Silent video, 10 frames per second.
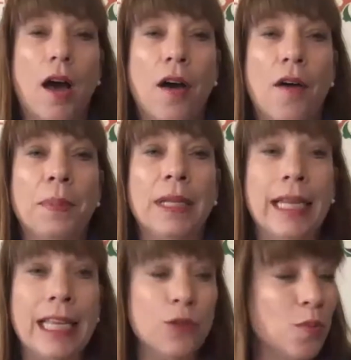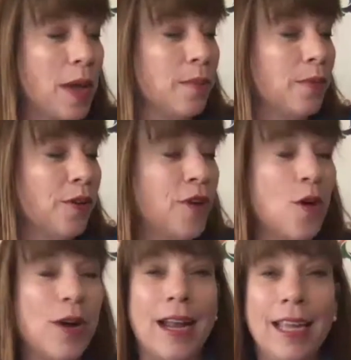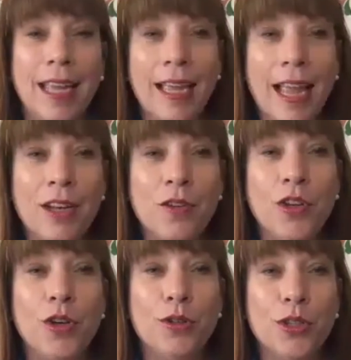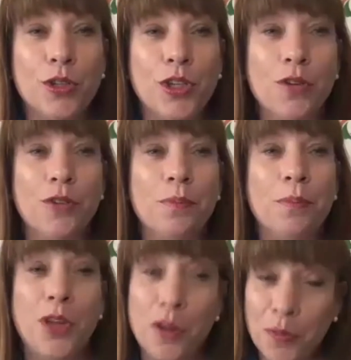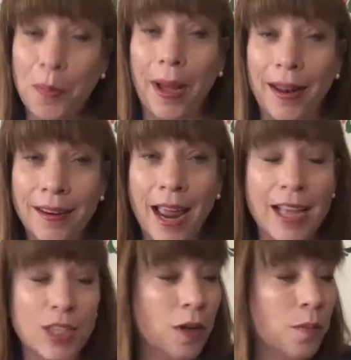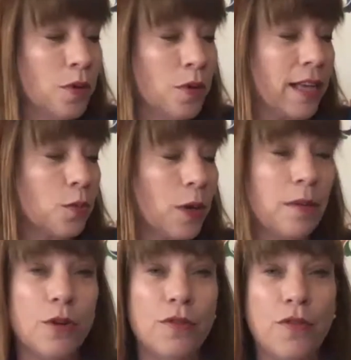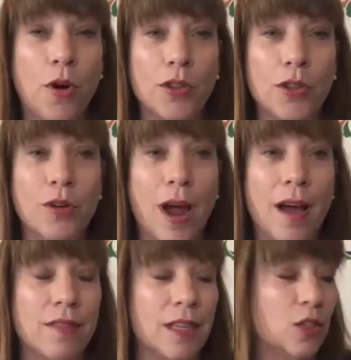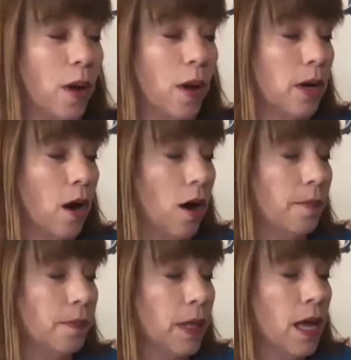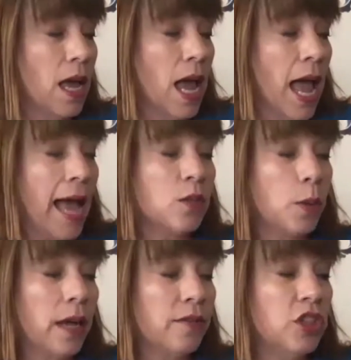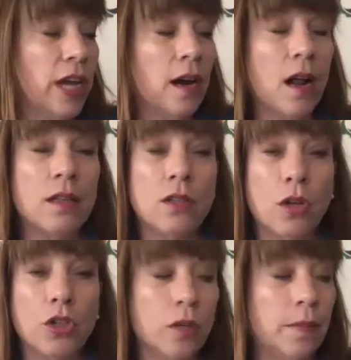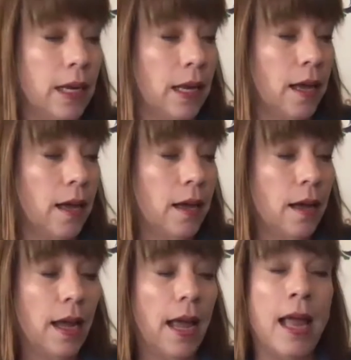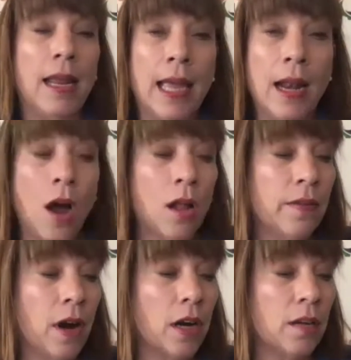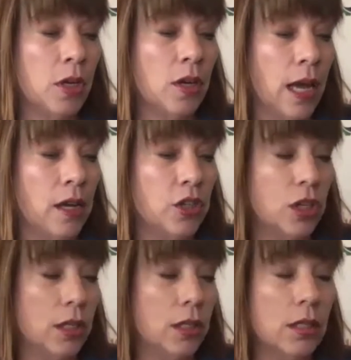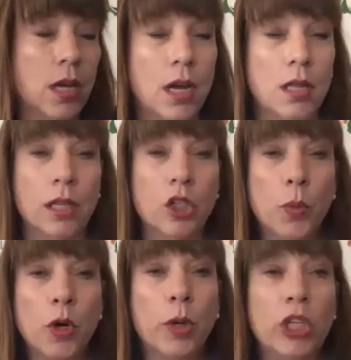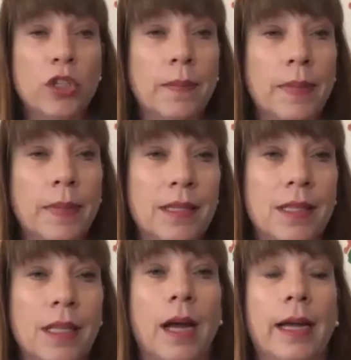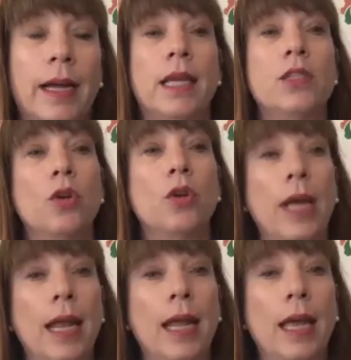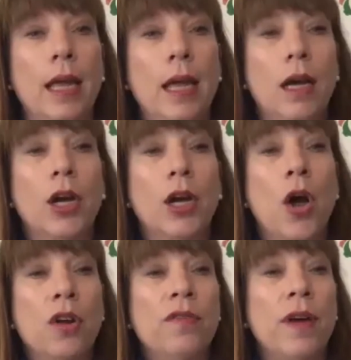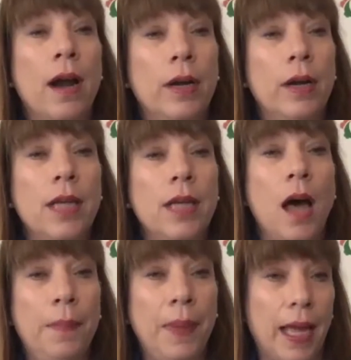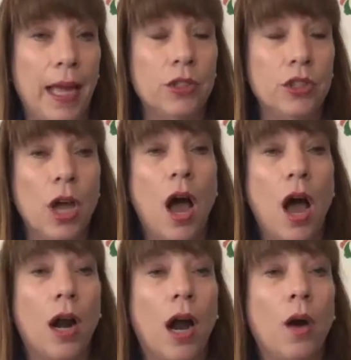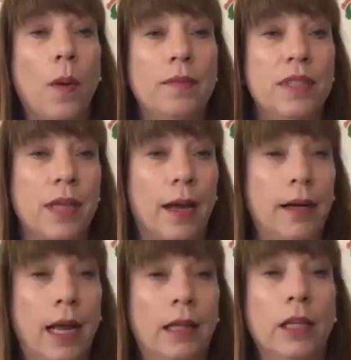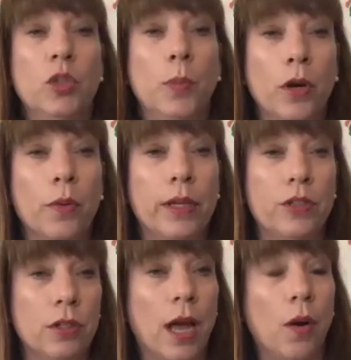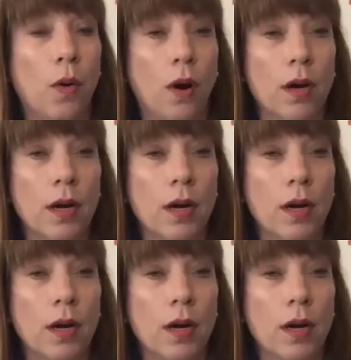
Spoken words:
Please remember phone etiquette and use your mute button as we move forward throughout this webinar. As we have shared on social media, and in all of our communications, the Lynchburg Regional Business Alliance has created a coronavirus hub page on our website, lynchburgregion.org.